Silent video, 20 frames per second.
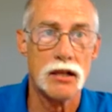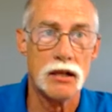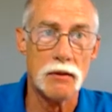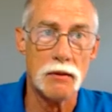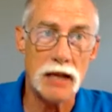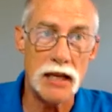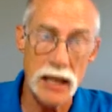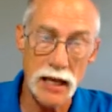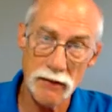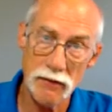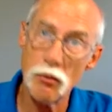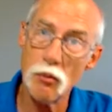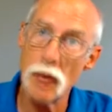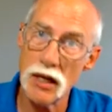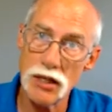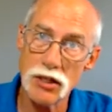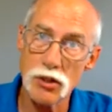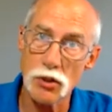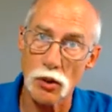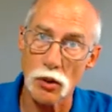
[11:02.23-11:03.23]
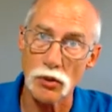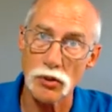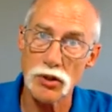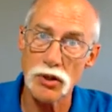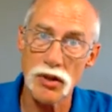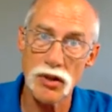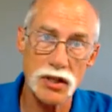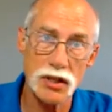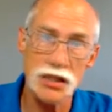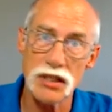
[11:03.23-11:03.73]
Given what he's told you,
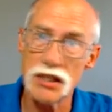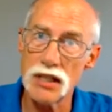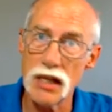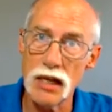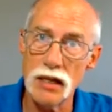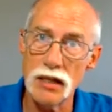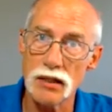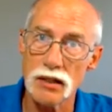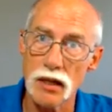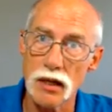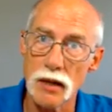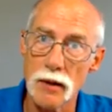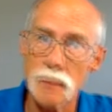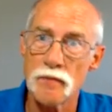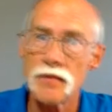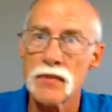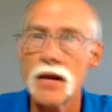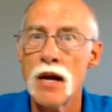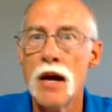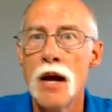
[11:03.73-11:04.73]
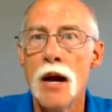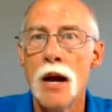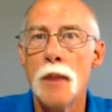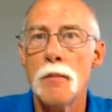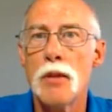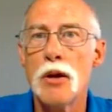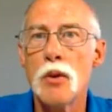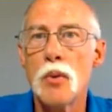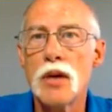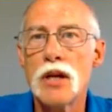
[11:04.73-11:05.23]
this is easy.
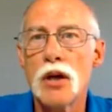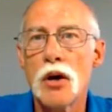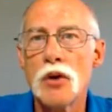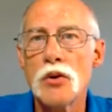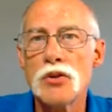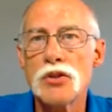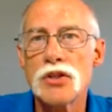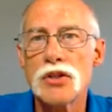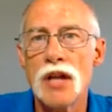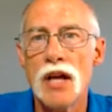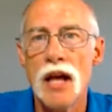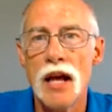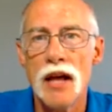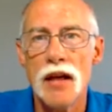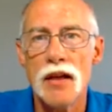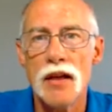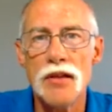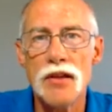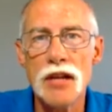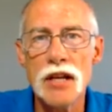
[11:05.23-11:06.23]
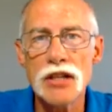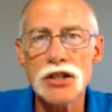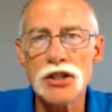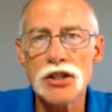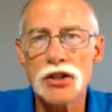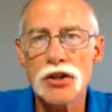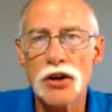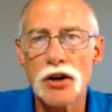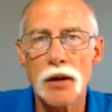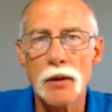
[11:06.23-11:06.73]
Because this
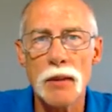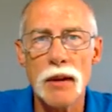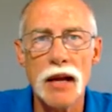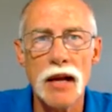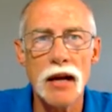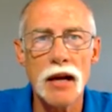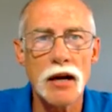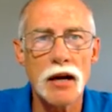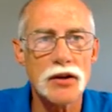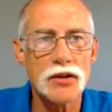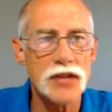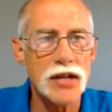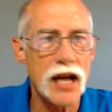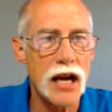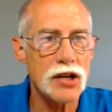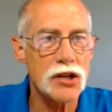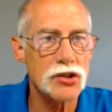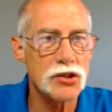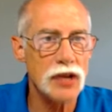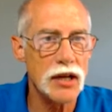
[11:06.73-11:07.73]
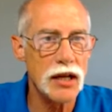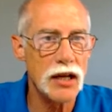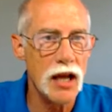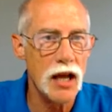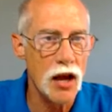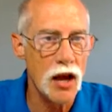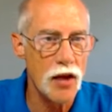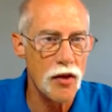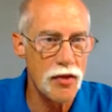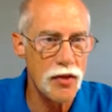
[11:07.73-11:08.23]
term here is actually
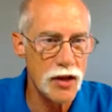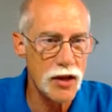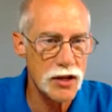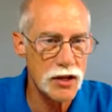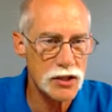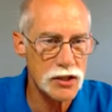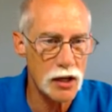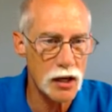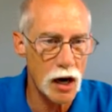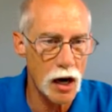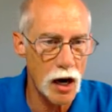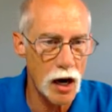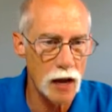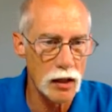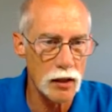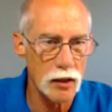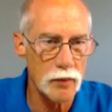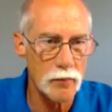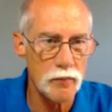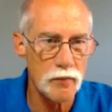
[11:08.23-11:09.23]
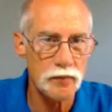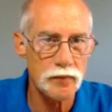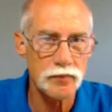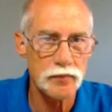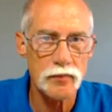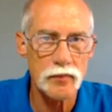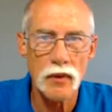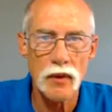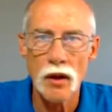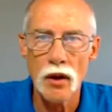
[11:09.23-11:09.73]
this column.
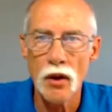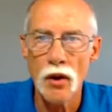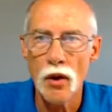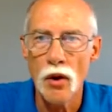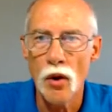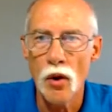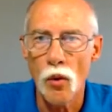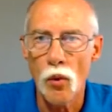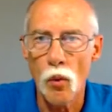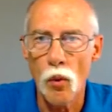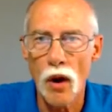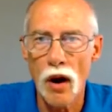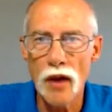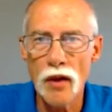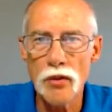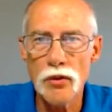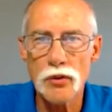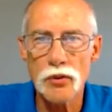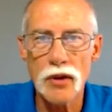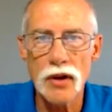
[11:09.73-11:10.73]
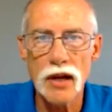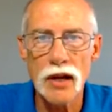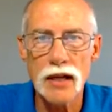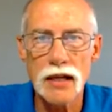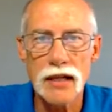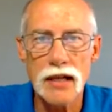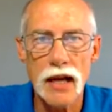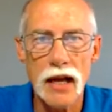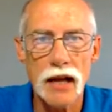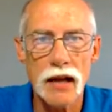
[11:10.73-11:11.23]
one, three,
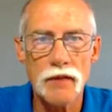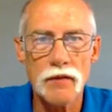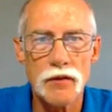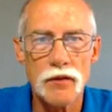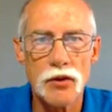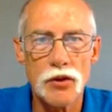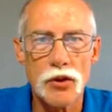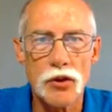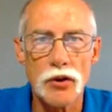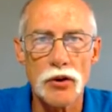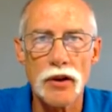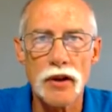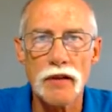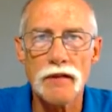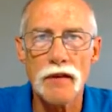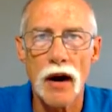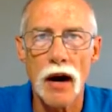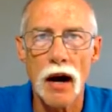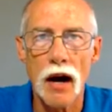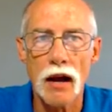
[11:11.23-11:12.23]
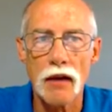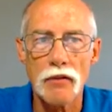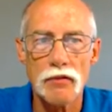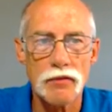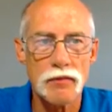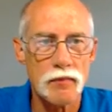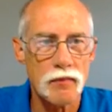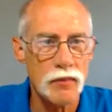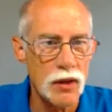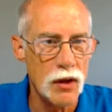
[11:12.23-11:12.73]
ten, thirty-five.
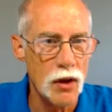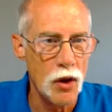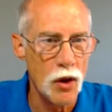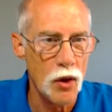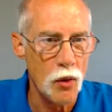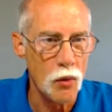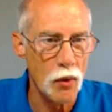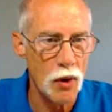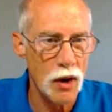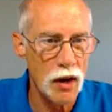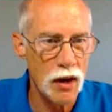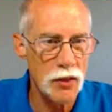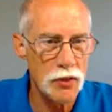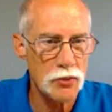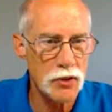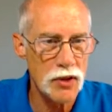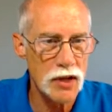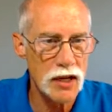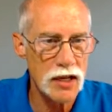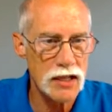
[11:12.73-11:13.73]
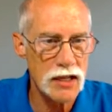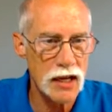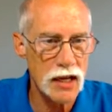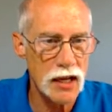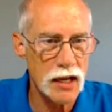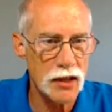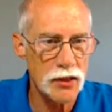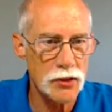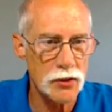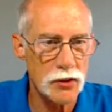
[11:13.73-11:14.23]
one, three, ten,
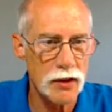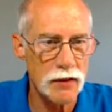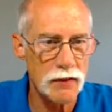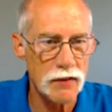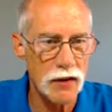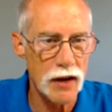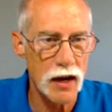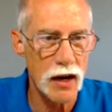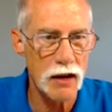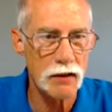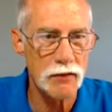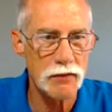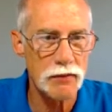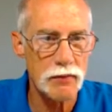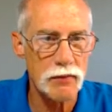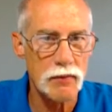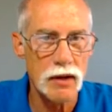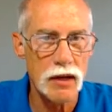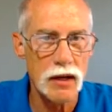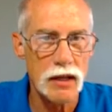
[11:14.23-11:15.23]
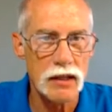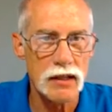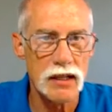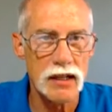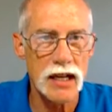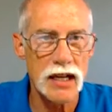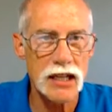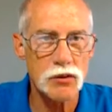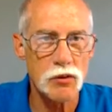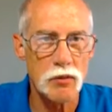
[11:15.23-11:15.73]
thirty-five. The
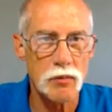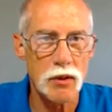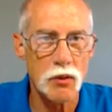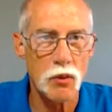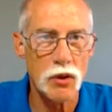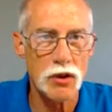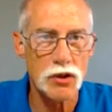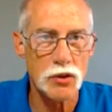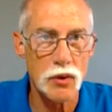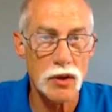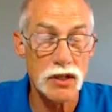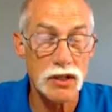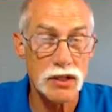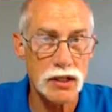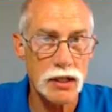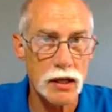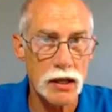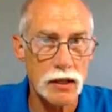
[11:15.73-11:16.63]
next one would be one twenty-six